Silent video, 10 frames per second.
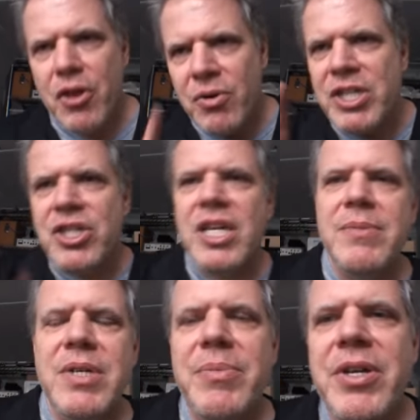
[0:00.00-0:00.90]
the question
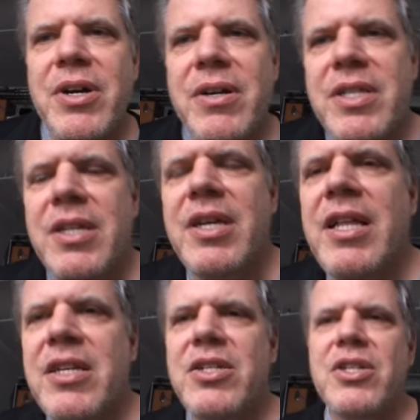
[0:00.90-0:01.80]
comes up here,
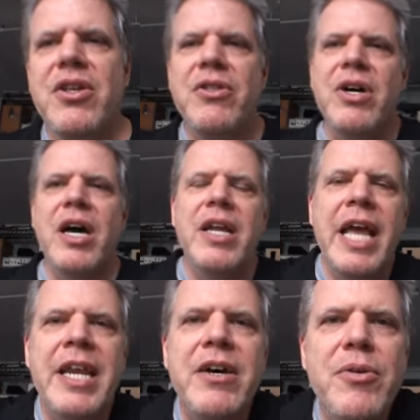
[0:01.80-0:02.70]
and this is the thought.
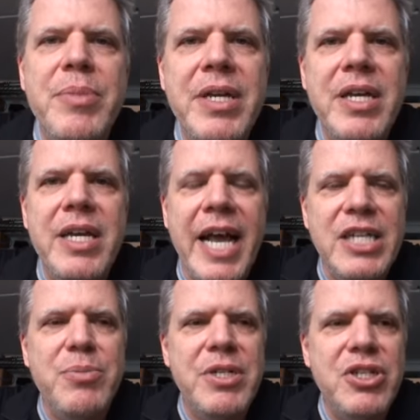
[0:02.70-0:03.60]
NLP
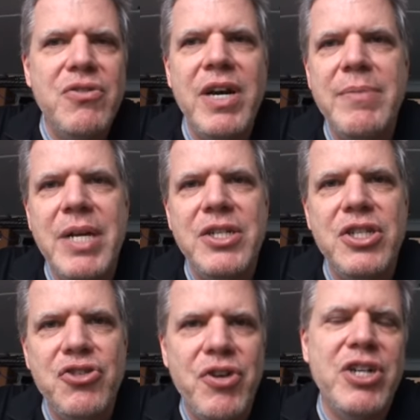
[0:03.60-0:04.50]
has been described as
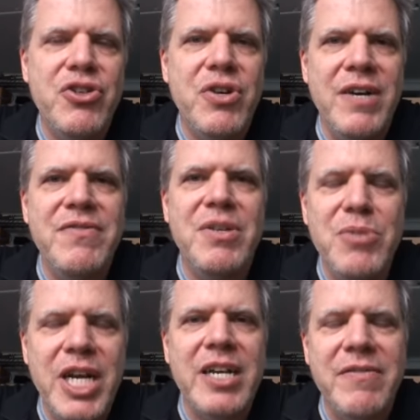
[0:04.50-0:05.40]
the structure of
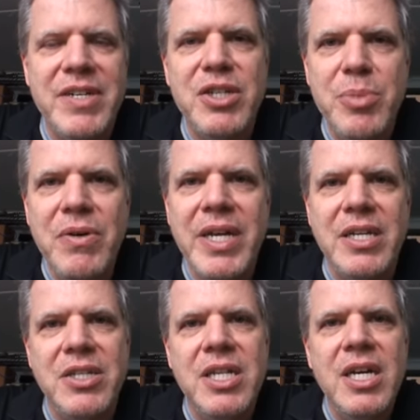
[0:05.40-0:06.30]
subjective
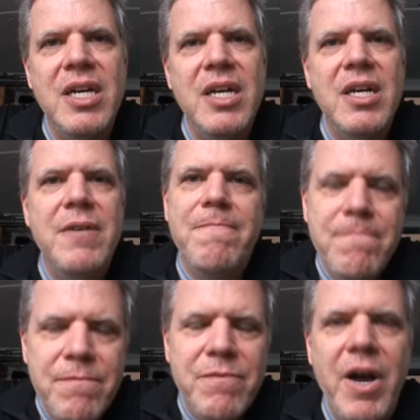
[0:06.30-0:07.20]
experience.
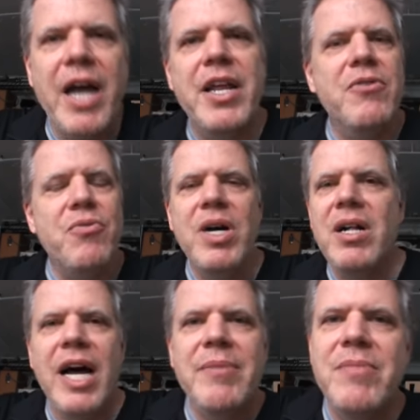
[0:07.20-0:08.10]
Fine and
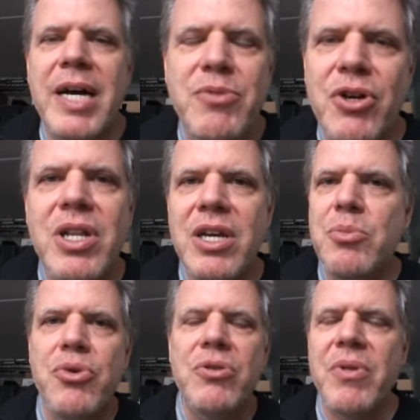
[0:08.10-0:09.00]
well, I'm totally
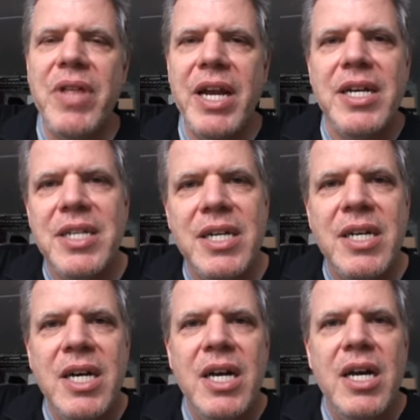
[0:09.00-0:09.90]
on board with that idea.